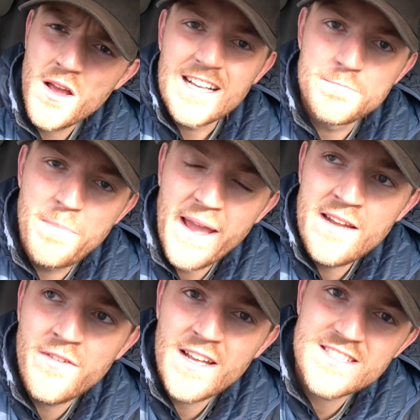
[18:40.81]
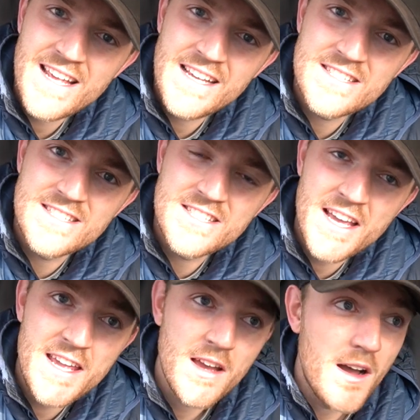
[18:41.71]
As painful as that is to
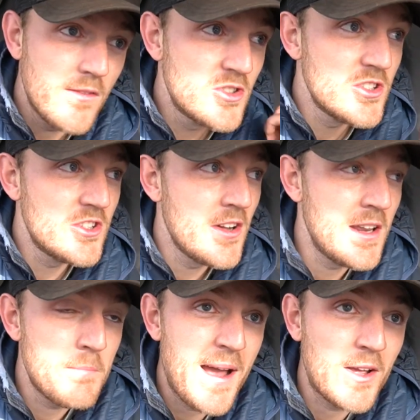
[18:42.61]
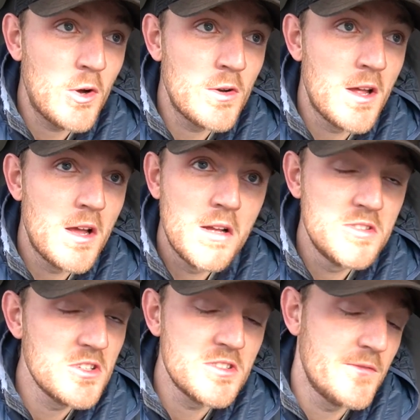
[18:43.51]
say, I've just turned it back on
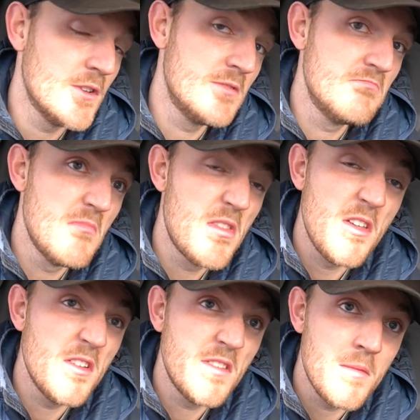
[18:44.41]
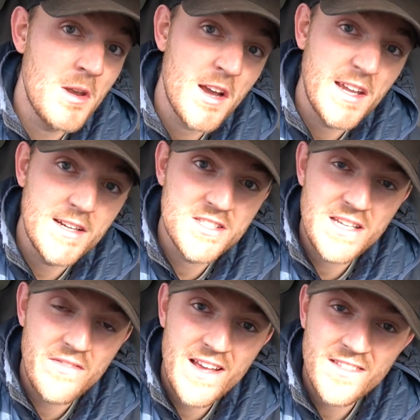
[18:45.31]
just for third time lucky to see
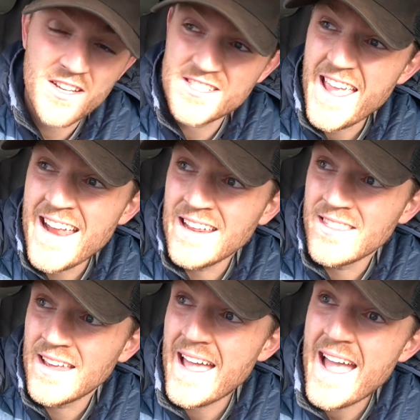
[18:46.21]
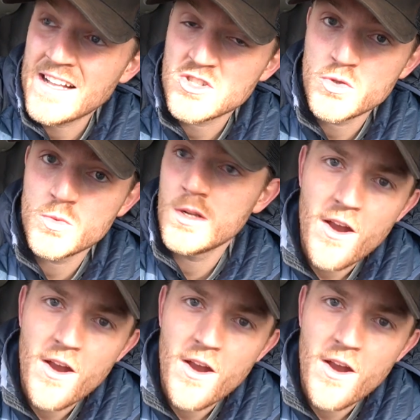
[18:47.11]
if that does anything at all.